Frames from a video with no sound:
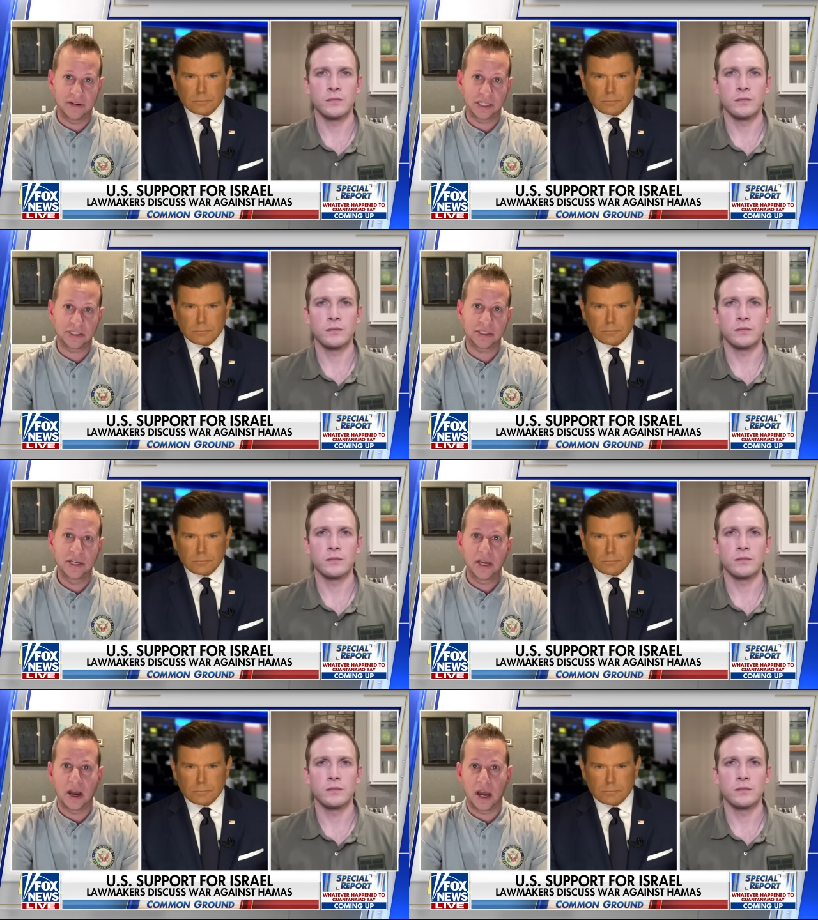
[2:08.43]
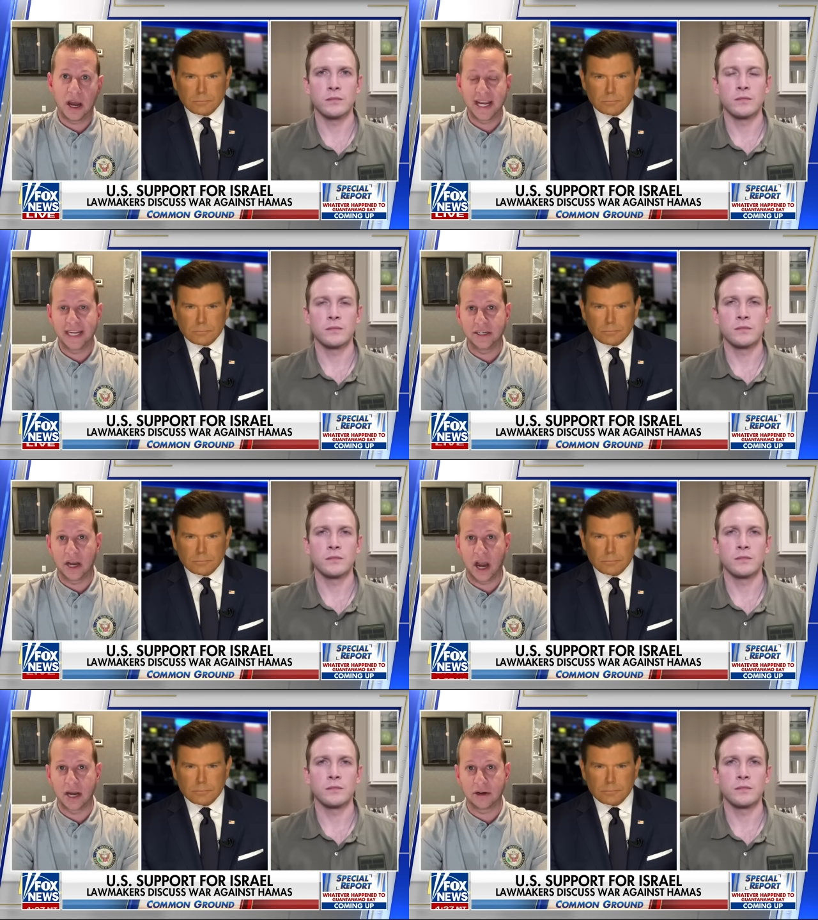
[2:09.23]
Speaker 1: of us in
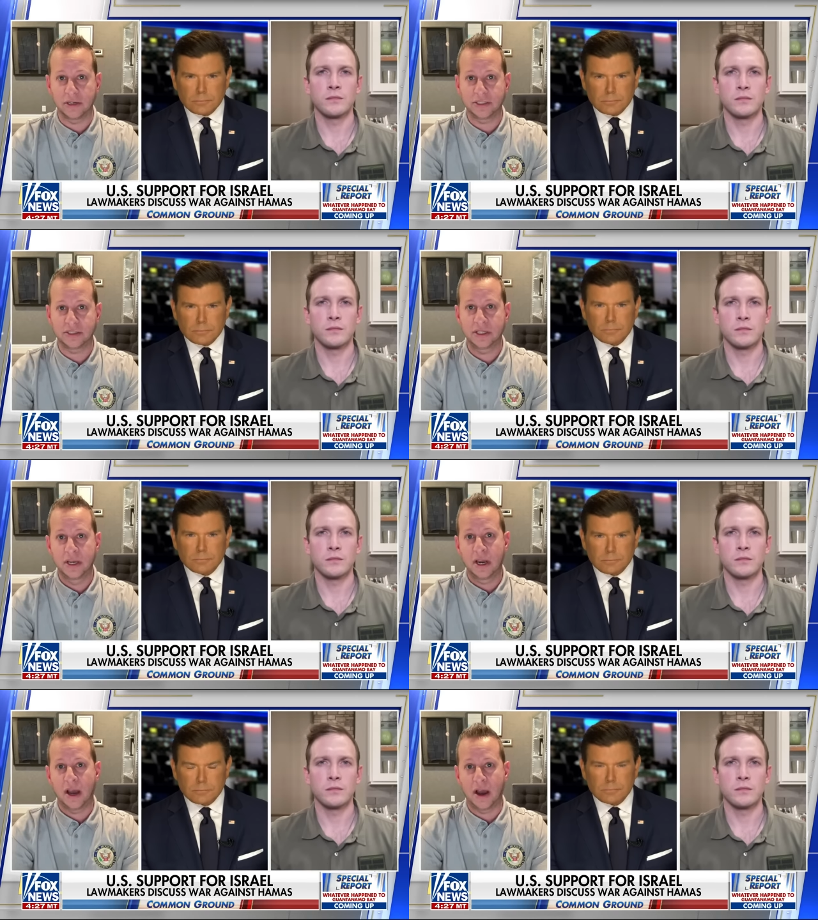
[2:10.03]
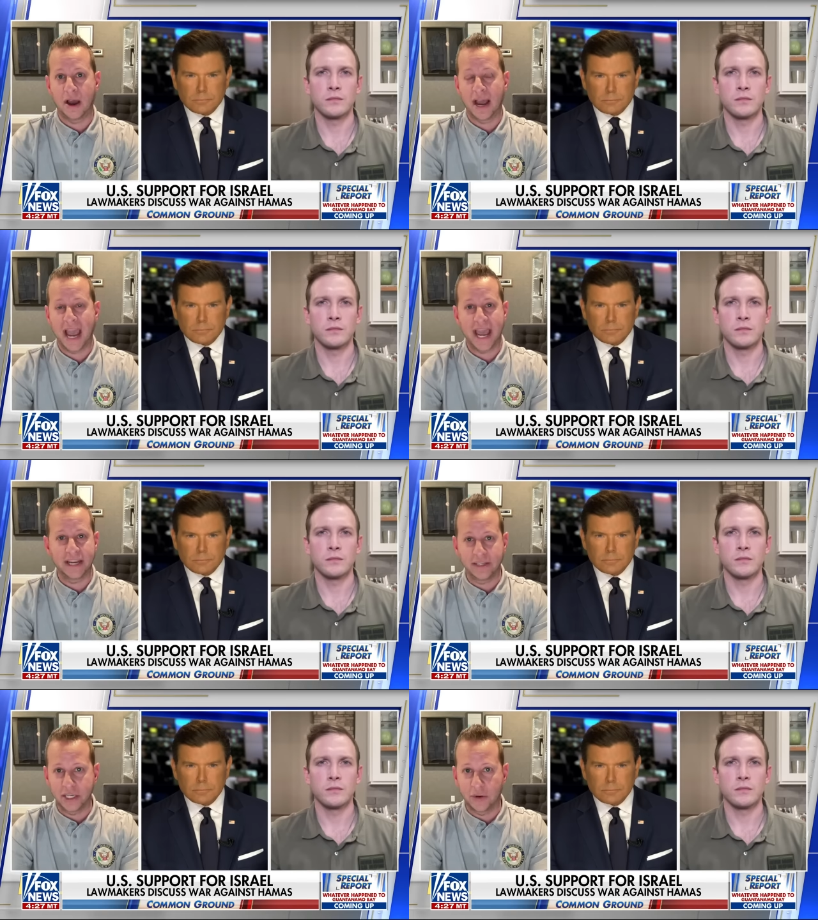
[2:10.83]
Congress,
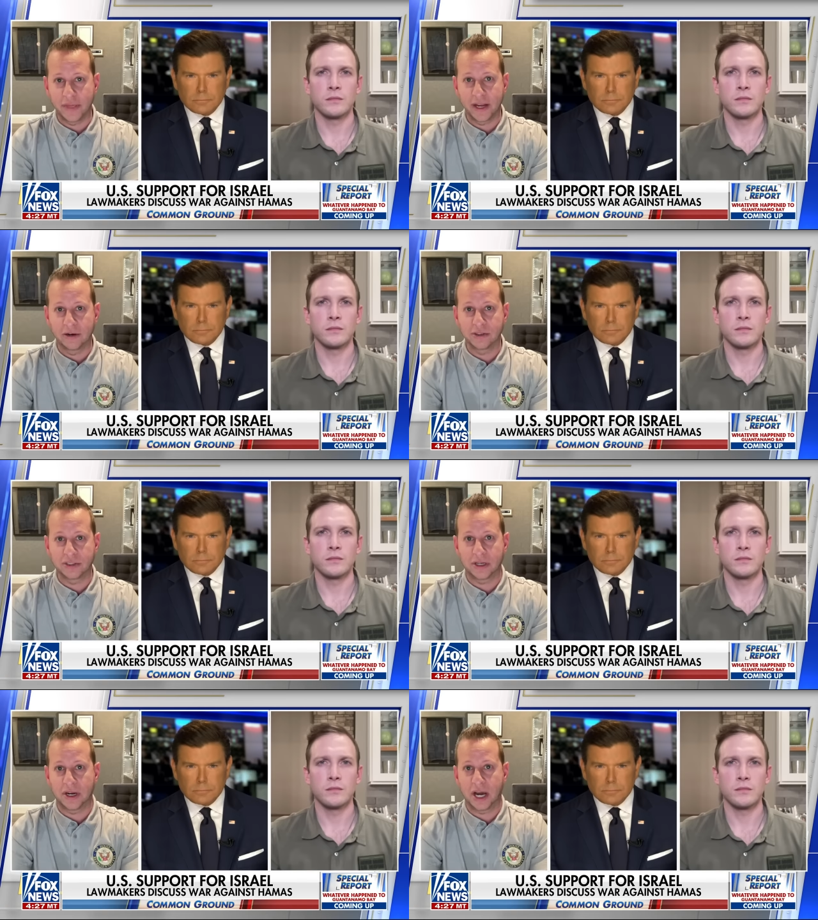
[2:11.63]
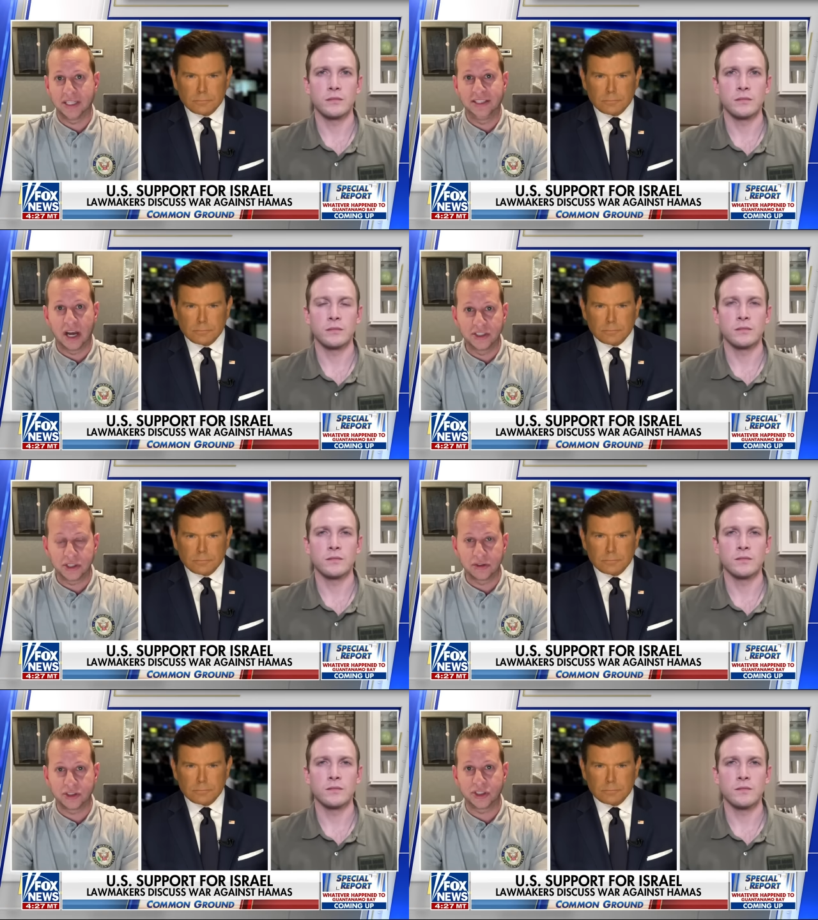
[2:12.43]
and, you know, there's a
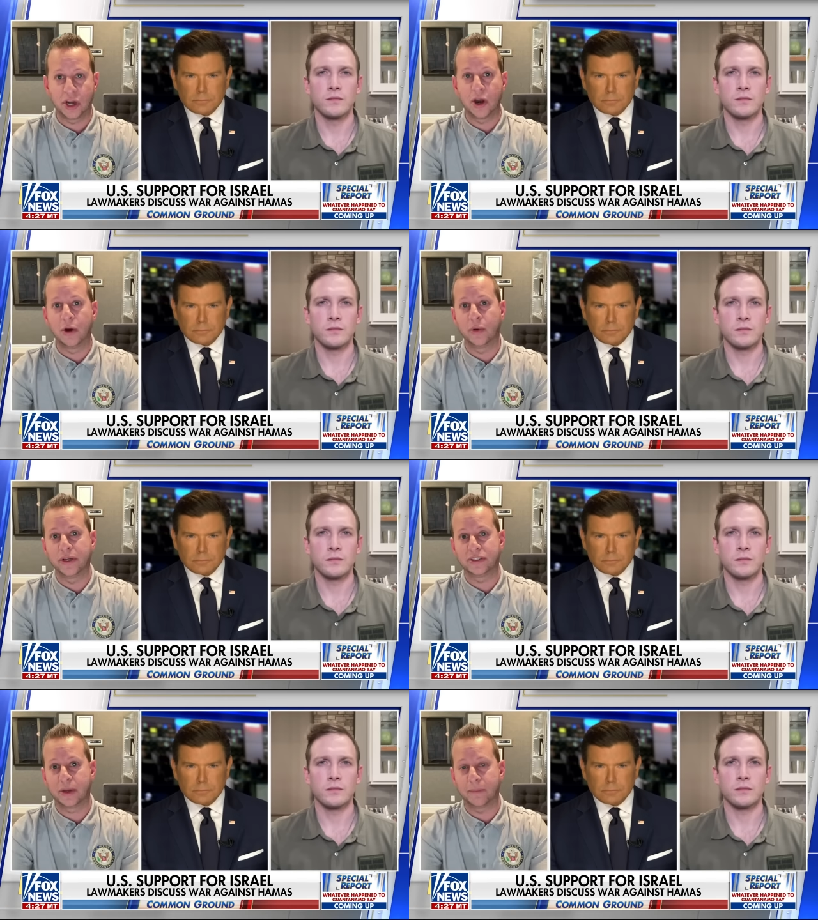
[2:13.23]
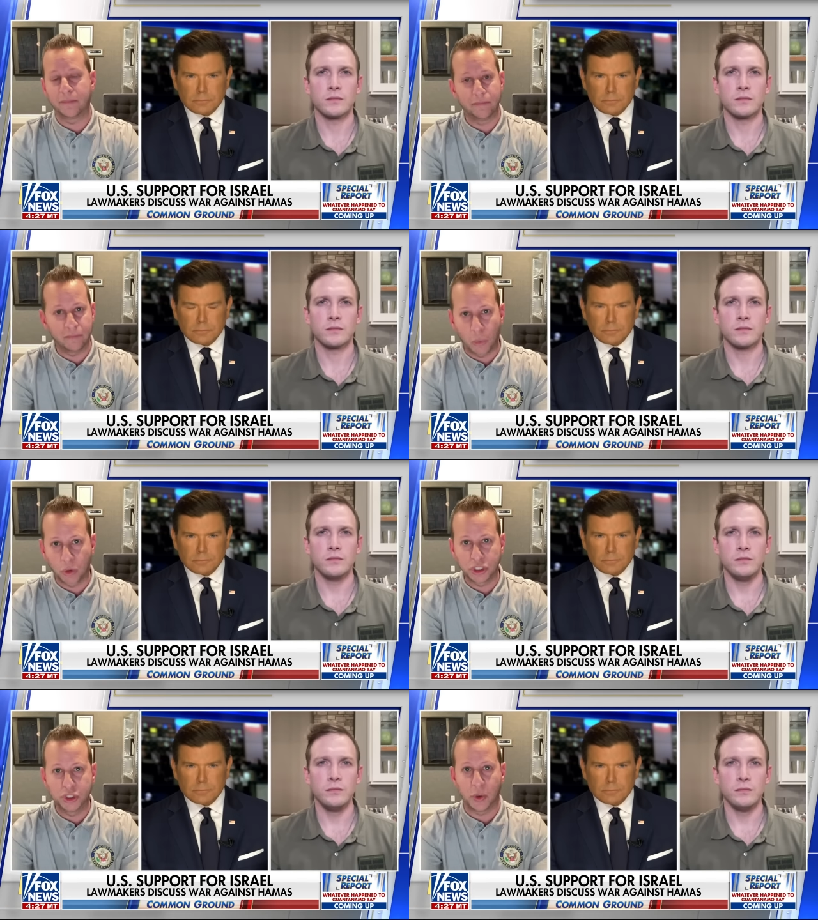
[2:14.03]
dozen or so, and some
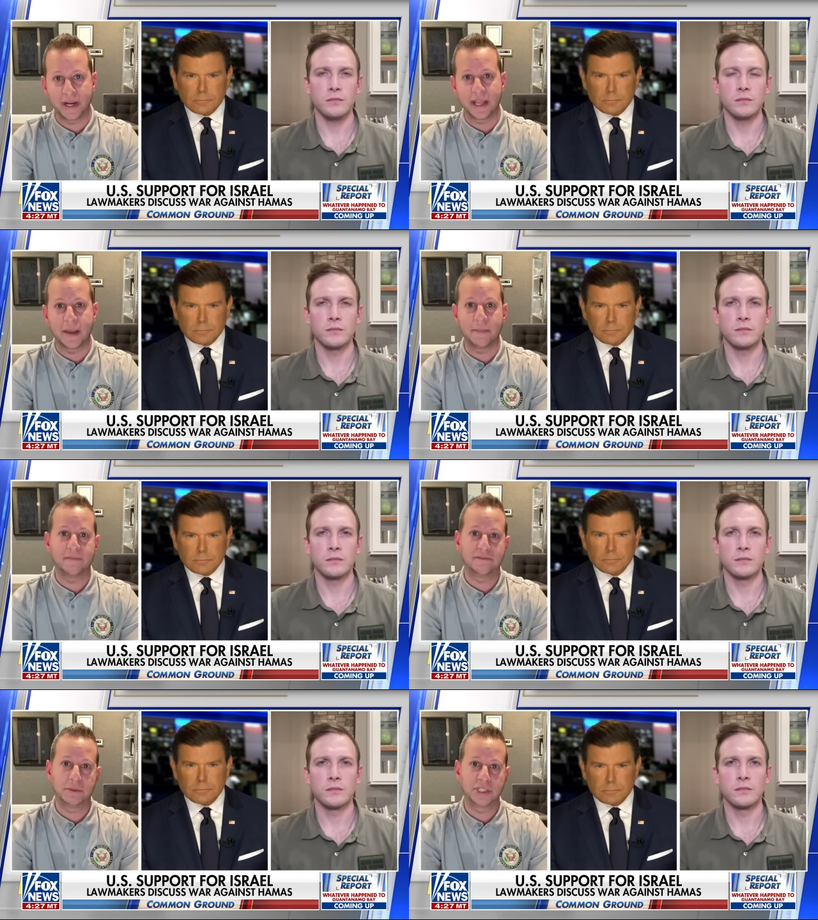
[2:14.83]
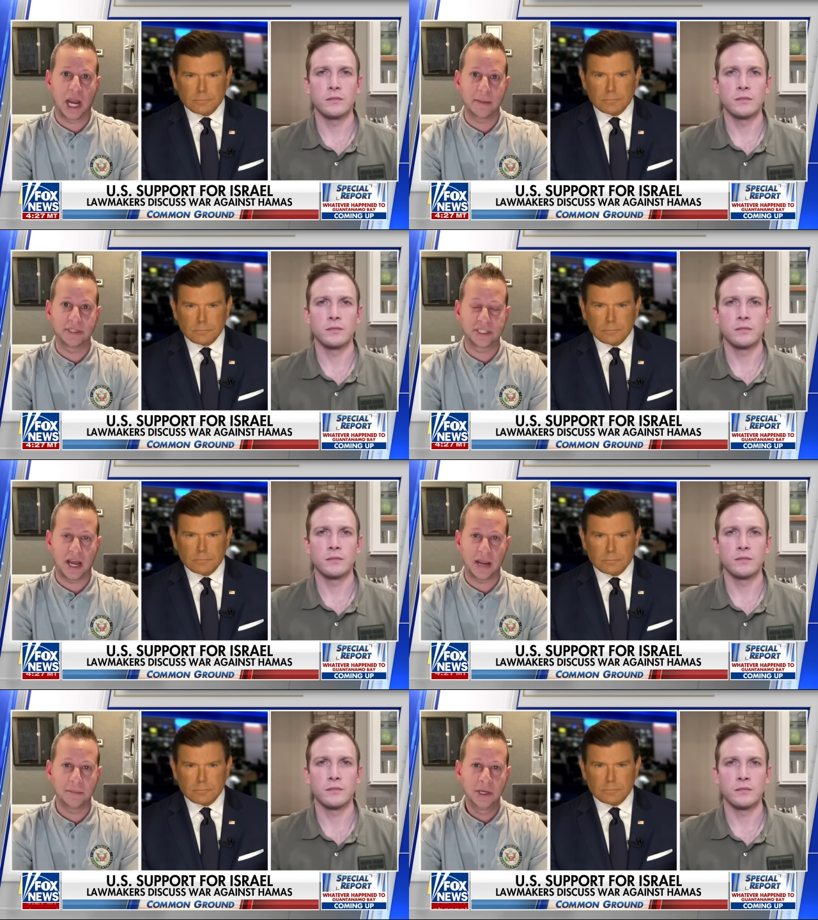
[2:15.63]
more join them from time to
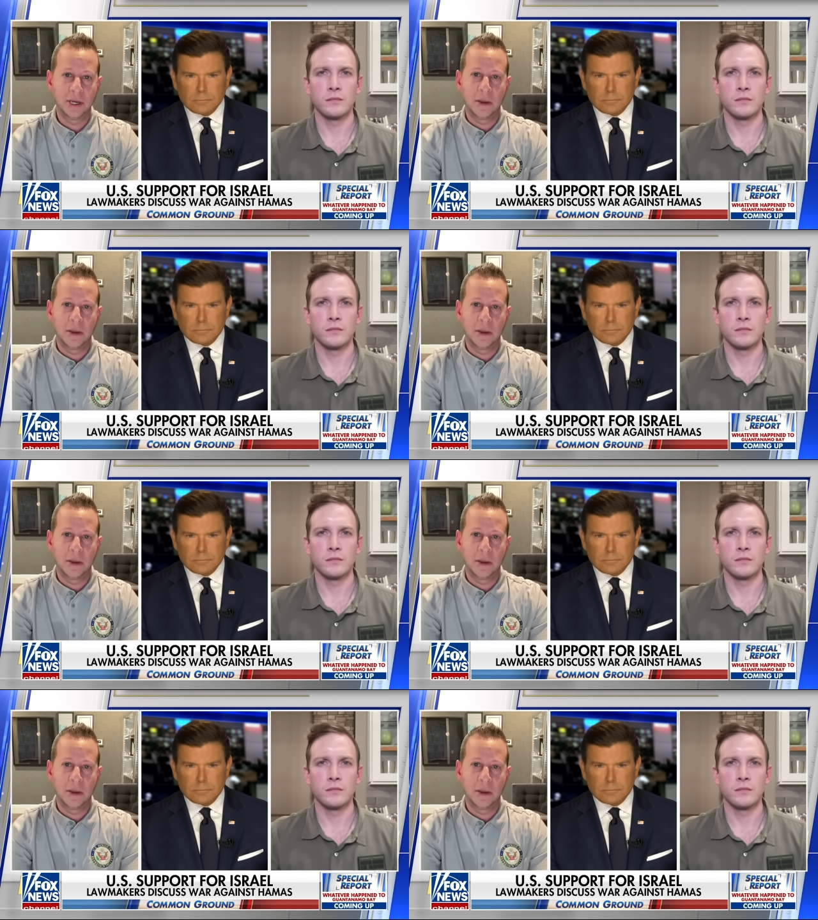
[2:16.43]
time.